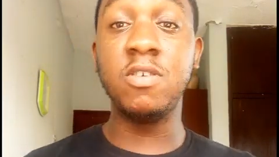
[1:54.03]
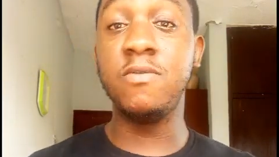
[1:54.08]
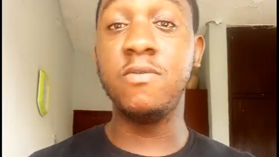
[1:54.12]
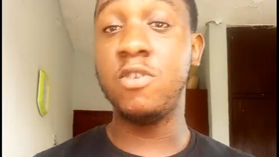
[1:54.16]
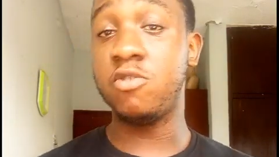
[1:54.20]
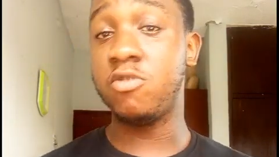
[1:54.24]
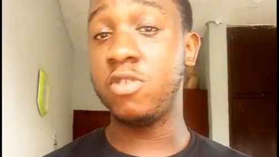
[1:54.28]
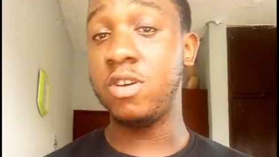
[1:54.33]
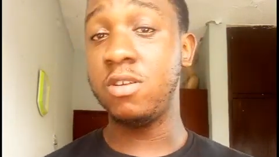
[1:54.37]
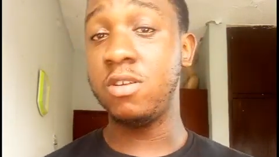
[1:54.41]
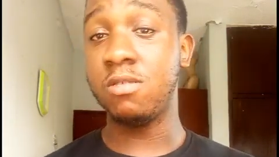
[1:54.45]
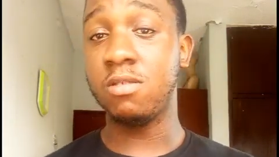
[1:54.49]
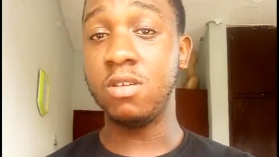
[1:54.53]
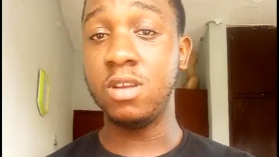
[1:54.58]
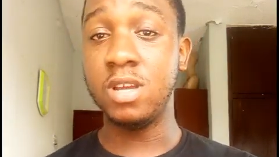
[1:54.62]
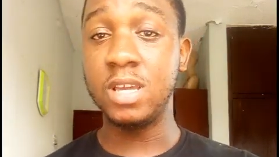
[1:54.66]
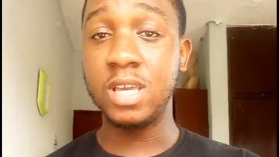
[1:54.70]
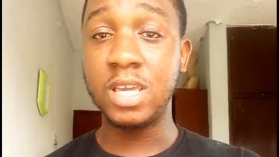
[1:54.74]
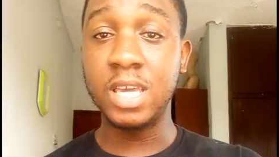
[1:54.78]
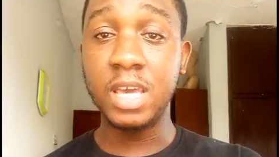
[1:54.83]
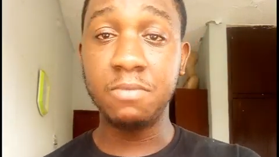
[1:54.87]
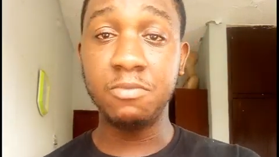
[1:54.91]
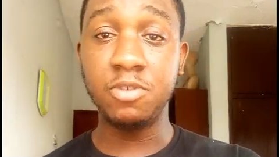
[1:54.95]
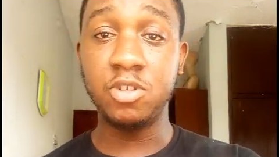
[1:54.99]
if you're trying to study
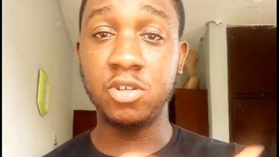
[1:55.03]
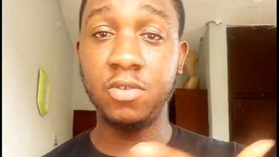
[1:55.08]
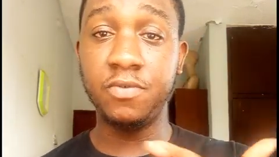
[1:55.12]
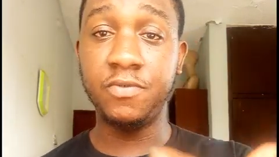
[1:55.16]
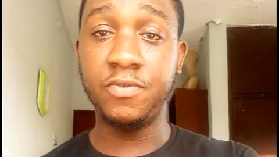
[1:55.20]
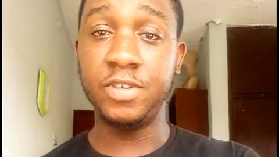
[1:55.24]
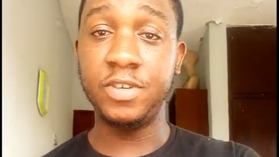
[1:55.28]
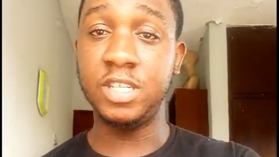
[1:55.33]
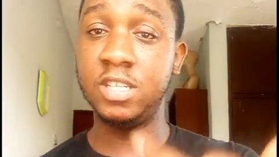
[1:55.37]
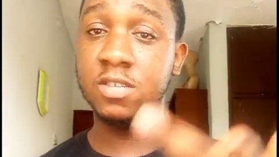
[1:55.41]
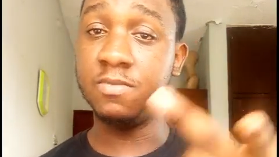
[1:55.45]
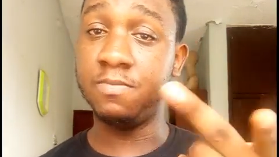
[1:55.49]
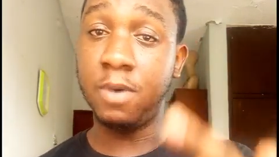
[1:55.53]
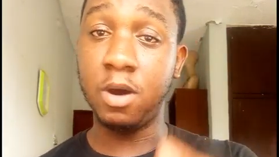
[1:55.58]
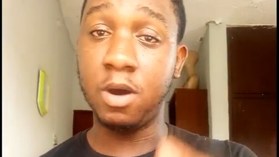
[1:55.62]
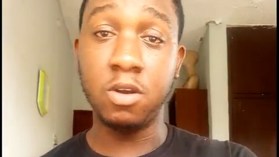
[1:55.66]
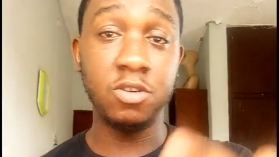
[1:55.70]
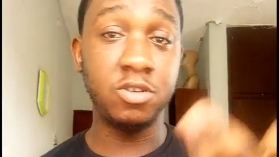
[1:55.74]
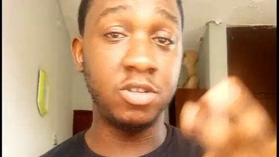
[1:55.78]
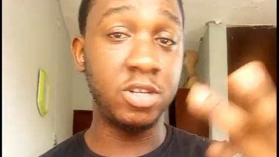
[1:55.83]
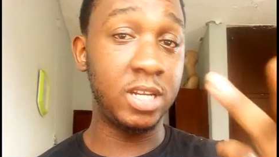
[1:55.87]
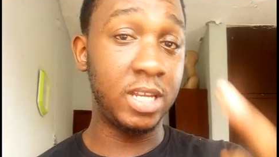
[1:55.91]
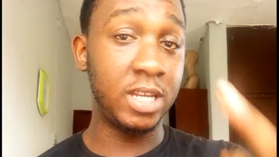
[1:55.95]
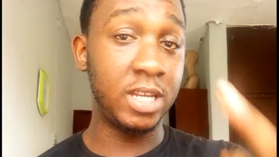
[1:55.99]
chemistry, physics,
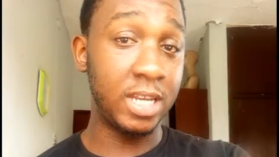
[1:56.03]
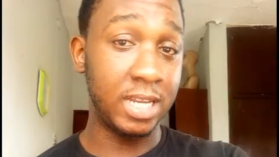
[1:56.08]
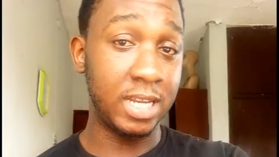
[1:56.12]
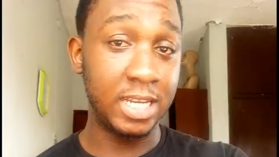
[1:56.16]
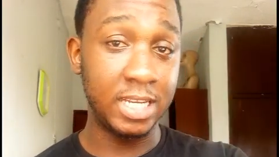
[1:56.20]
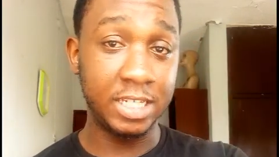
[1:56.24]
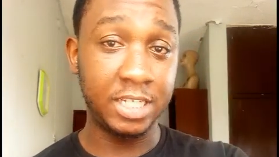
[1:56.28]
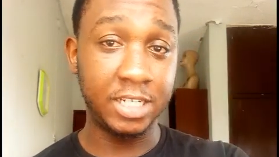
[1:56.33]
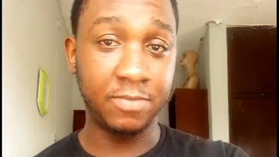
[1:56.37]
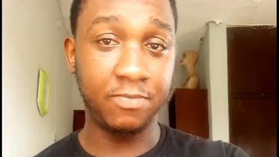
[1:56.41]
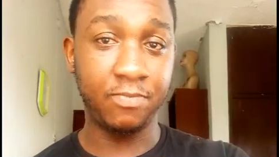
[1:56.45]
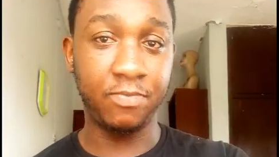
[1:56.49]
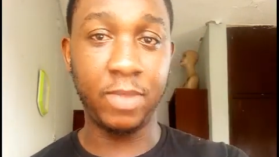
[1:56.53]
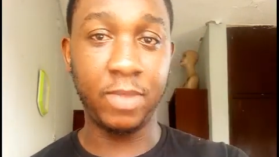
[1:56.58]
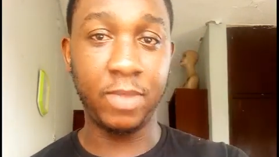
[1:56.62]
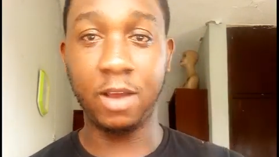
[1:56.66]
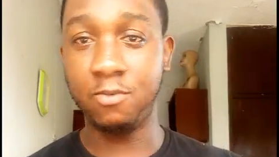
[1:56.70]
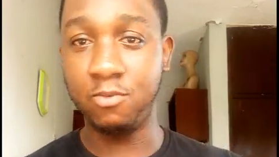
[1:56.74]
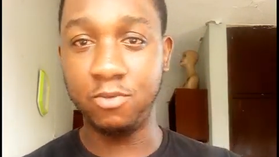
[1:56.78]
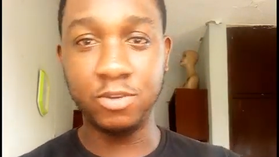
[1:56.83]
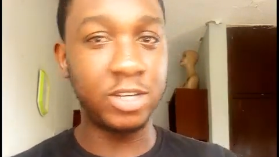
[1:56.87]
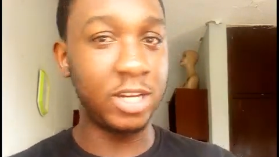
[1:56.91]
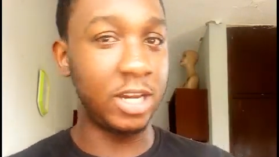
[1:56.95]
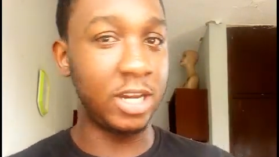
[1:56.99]
biology, and English, like
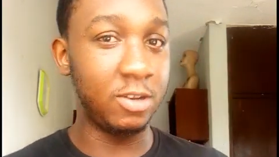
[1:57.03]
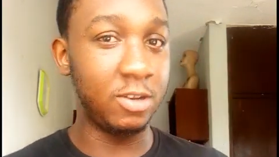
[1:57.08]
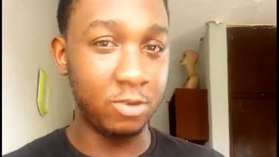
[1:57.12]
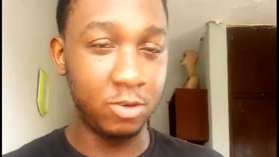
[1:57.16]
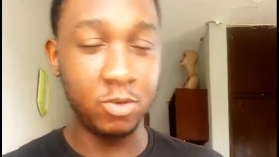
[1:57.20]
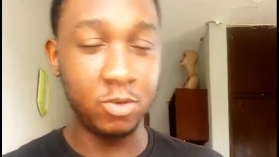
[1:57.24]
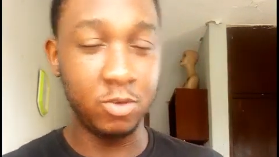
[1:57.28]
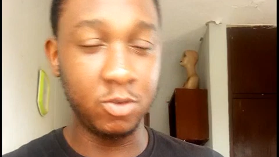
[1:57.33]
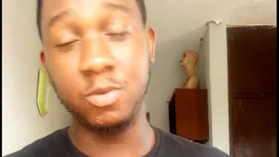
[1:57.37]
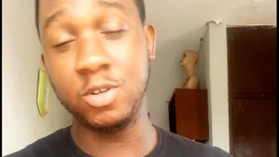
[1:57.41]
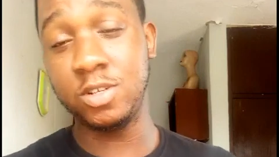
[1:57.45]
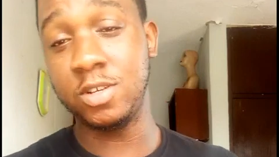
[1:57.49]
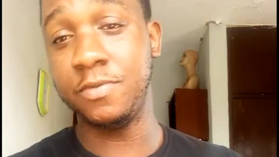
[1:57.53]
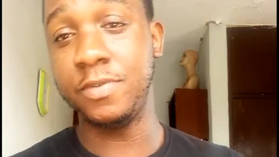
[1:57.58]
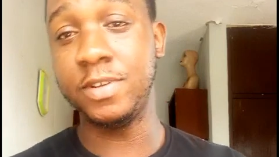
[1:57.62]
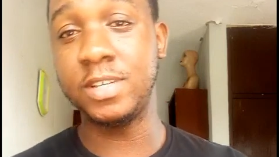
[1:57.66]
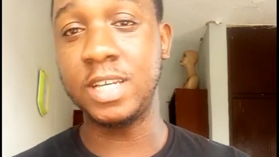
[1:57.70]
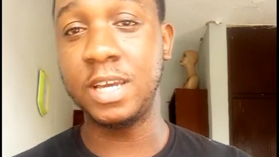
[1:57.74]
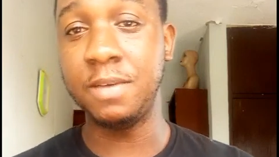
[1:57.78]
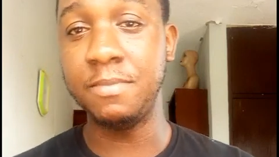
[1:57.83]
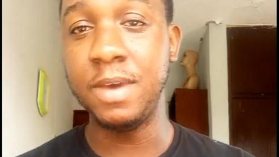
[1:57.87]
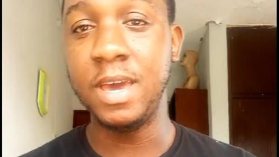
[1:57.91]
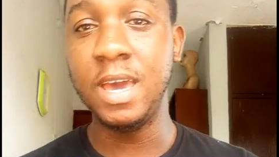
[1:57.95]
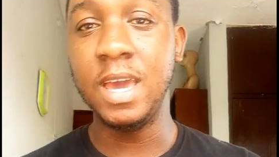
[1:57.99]
which I do most of the
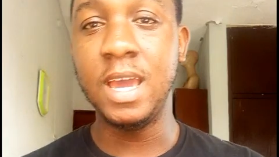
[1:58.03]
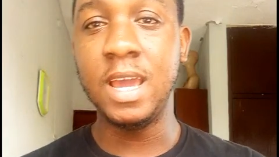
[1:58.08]
time.